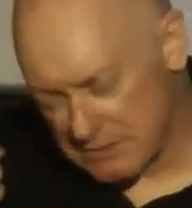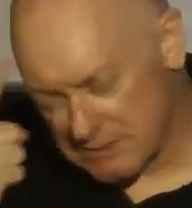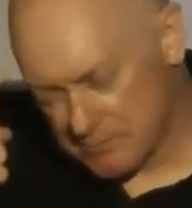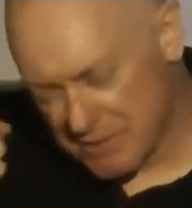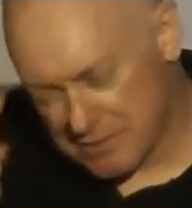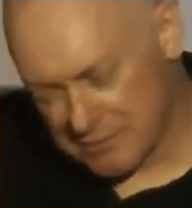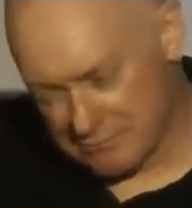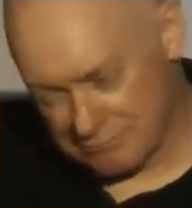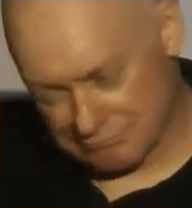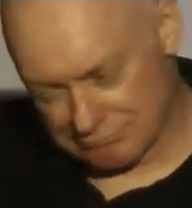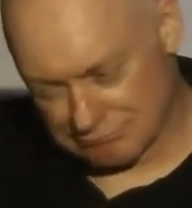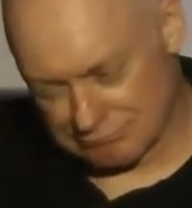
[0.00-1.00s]
He knows the
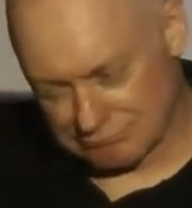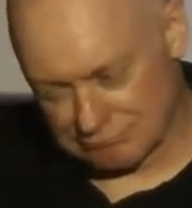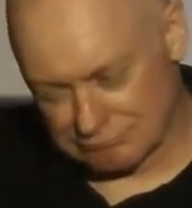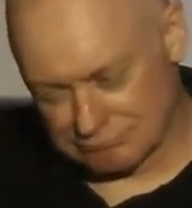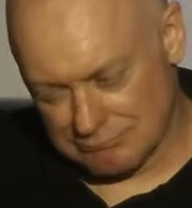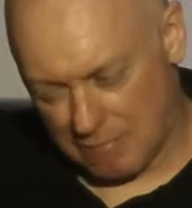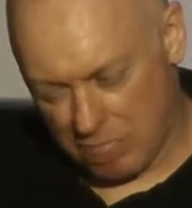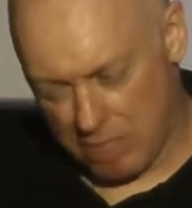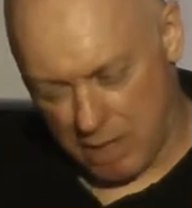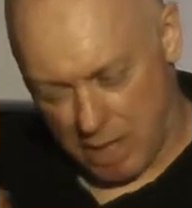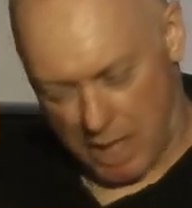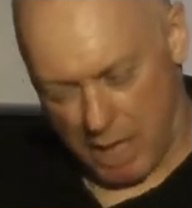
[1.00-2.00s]
character of
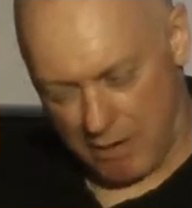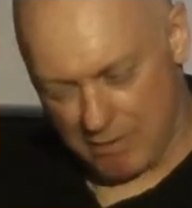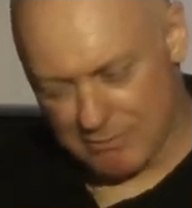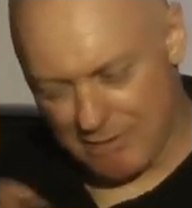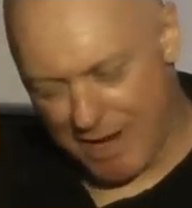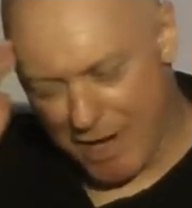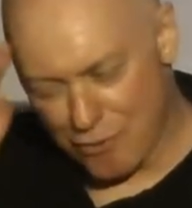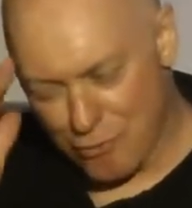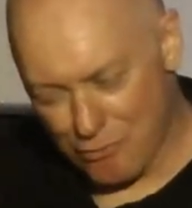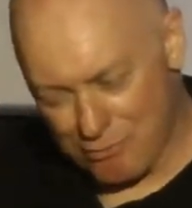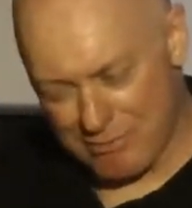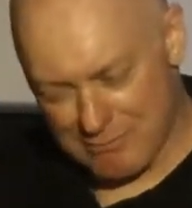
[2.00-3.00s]
his sons,
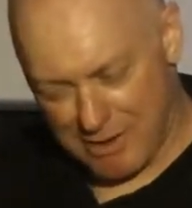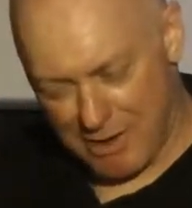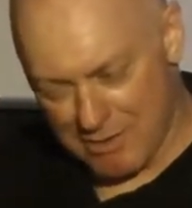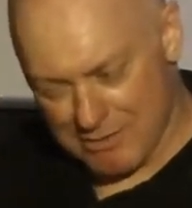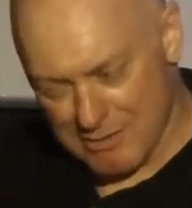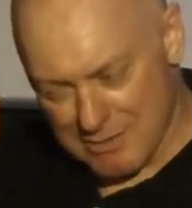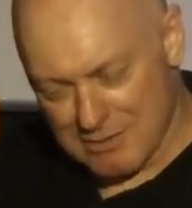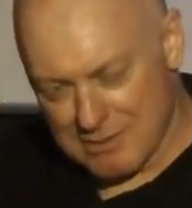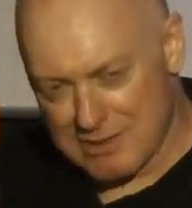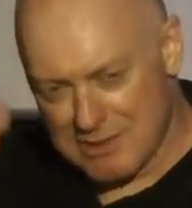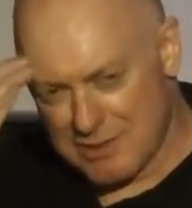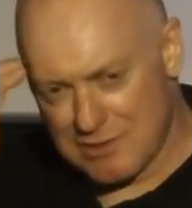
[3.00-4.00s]
and he knows that they
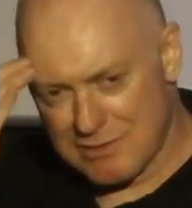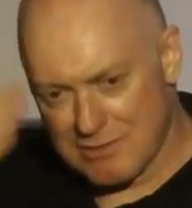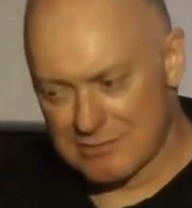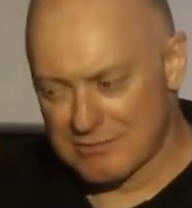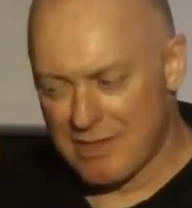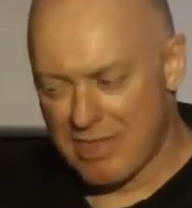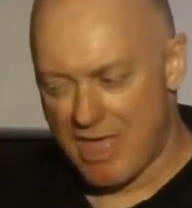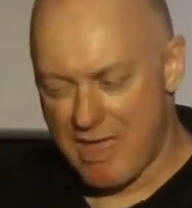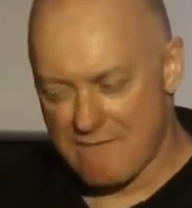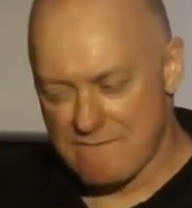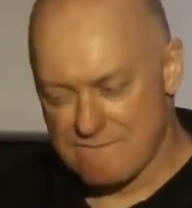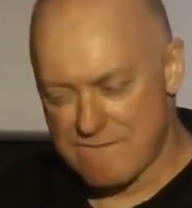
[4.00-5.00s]
have failed
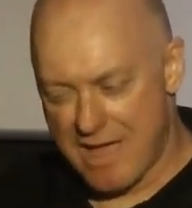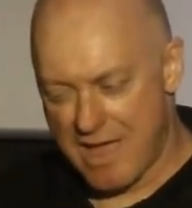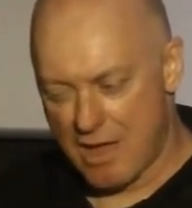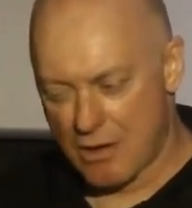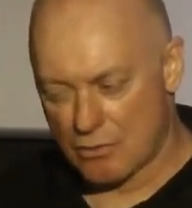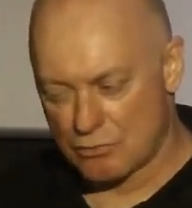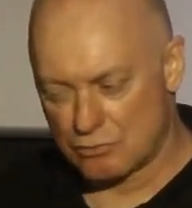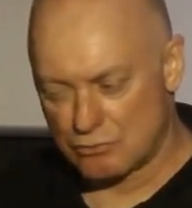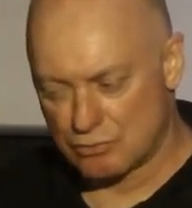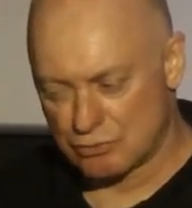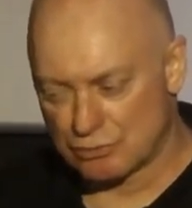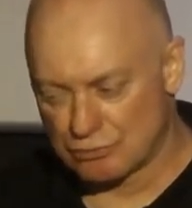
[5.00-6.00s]
to take care of
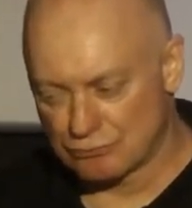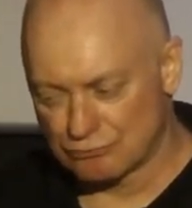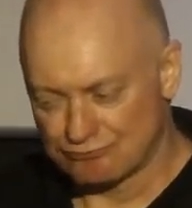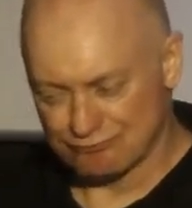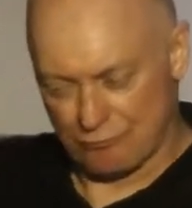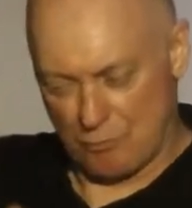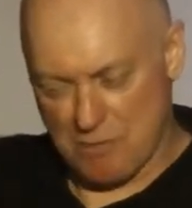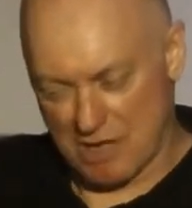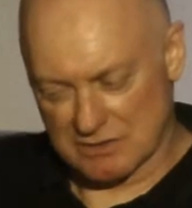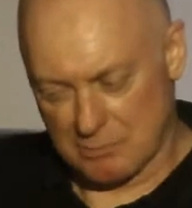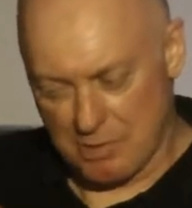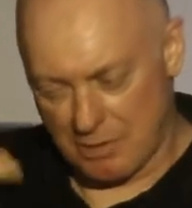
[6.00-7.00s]
Joseph in the
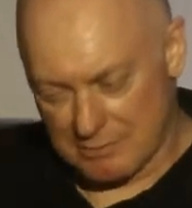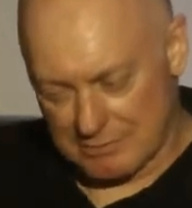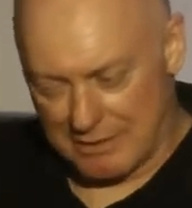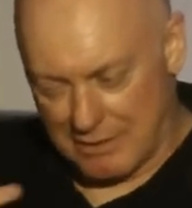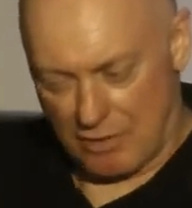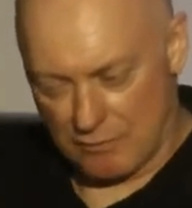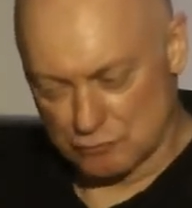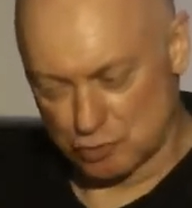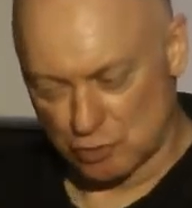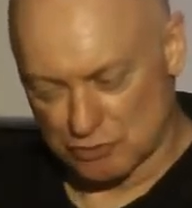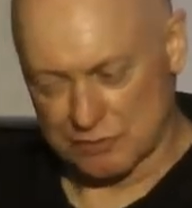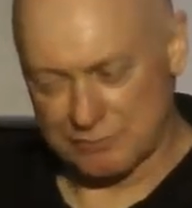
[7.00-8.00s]
past, and he
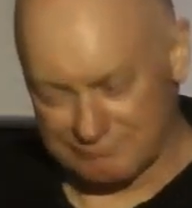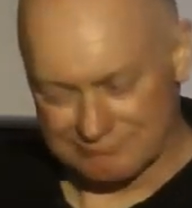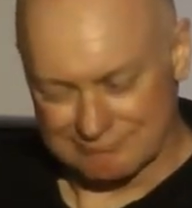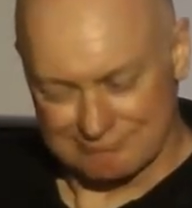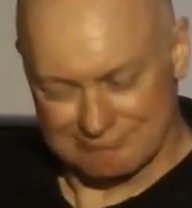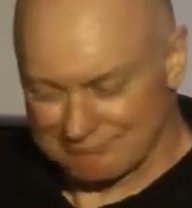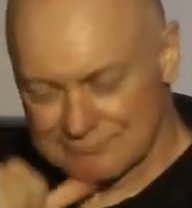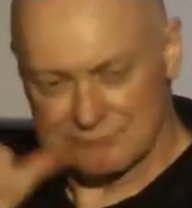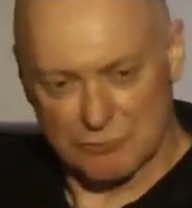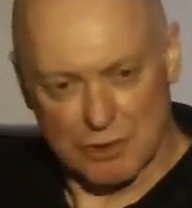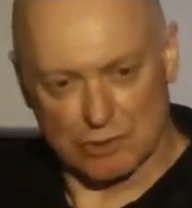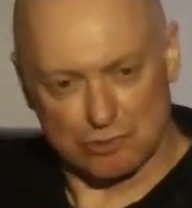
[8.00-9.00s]
doesn't trust
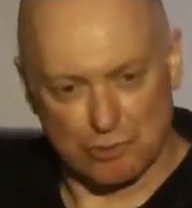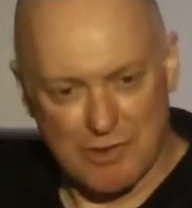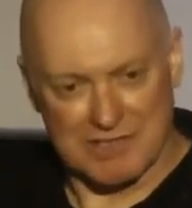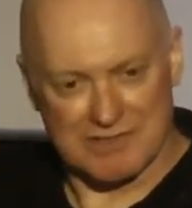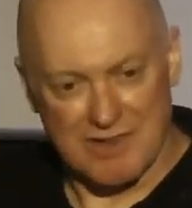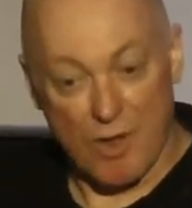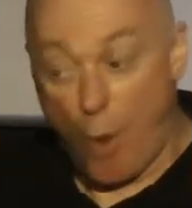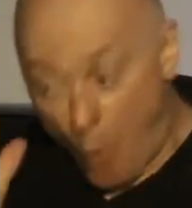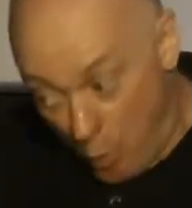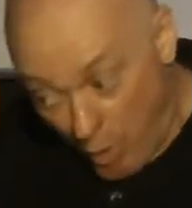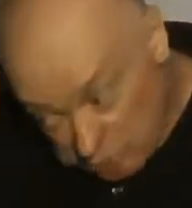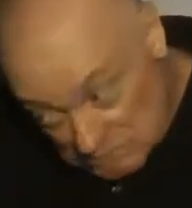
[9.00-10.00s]
that they'll take care
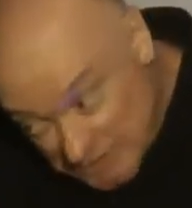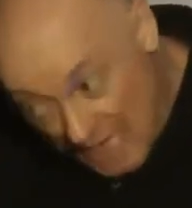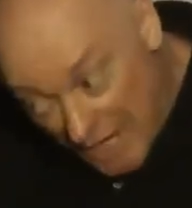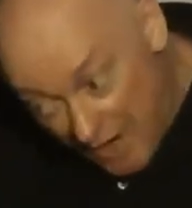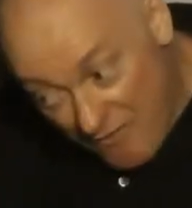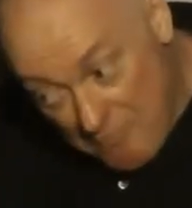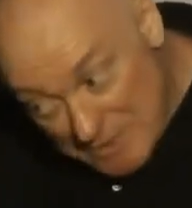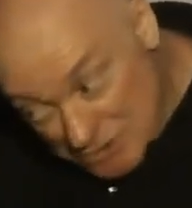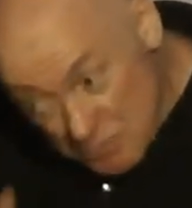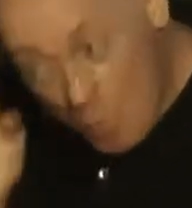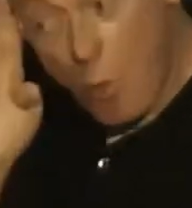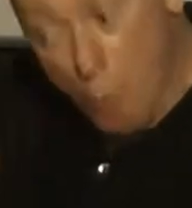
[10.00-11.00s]
of Benjamin
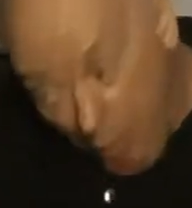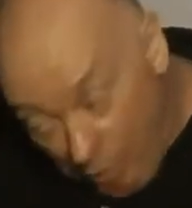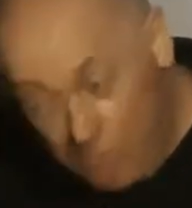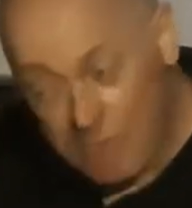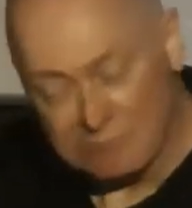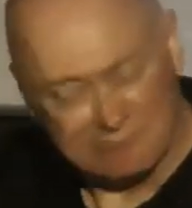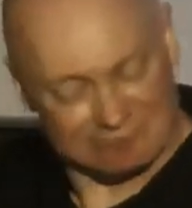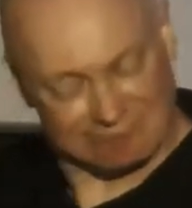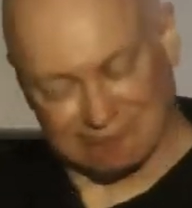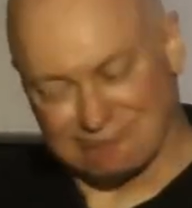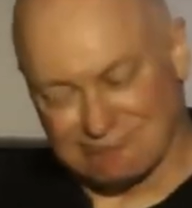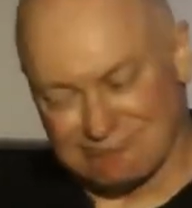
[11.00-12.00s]
if he were to go
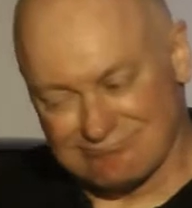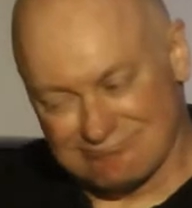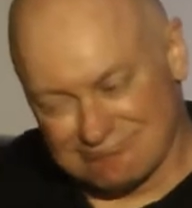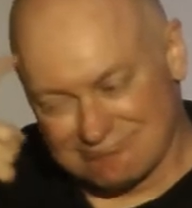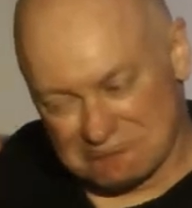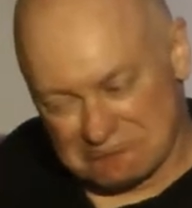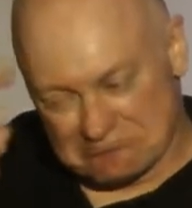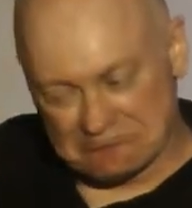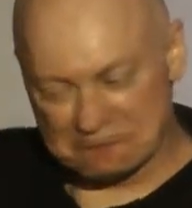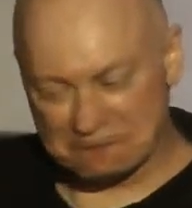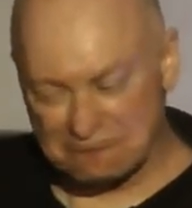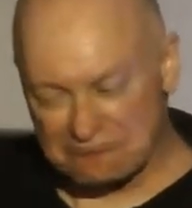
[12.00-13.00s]
with them to
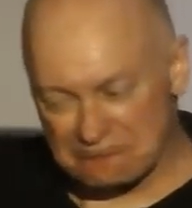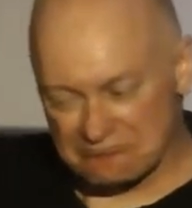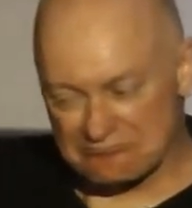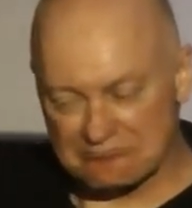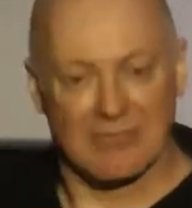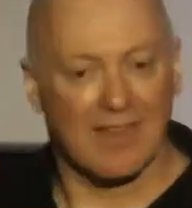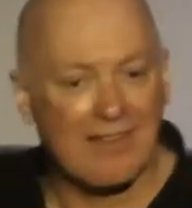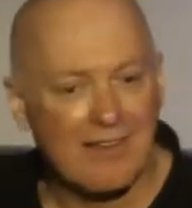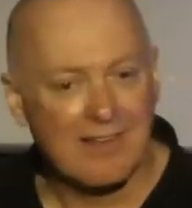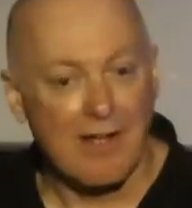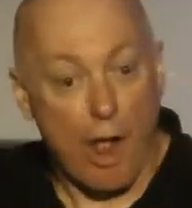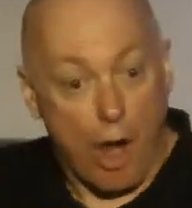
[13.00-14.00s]
Egypt on this long,
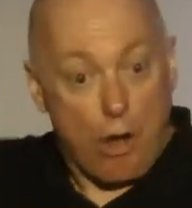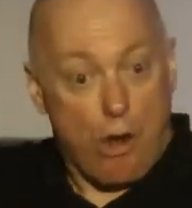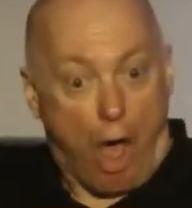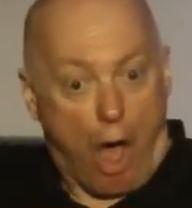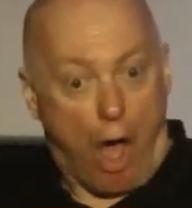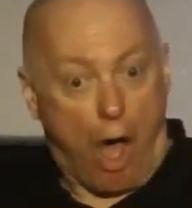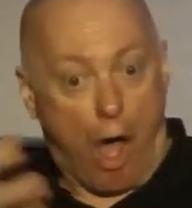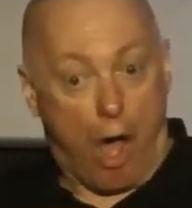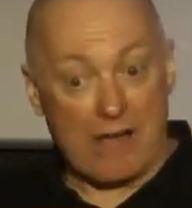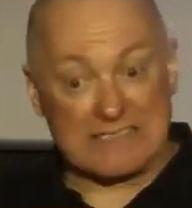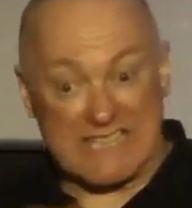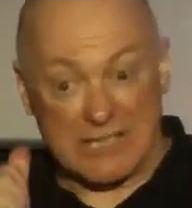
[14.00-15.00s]
dangerous journey
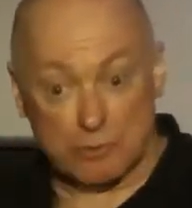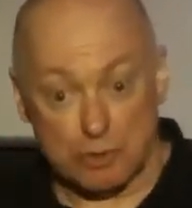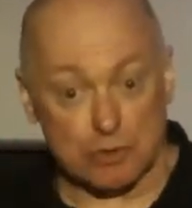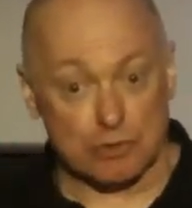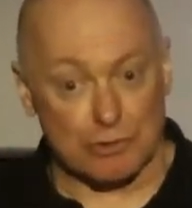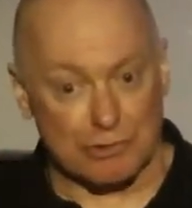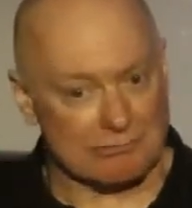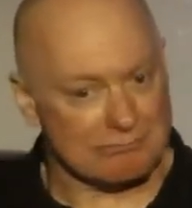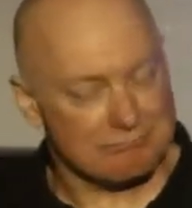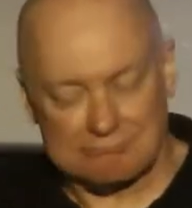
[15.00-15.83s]
to get food.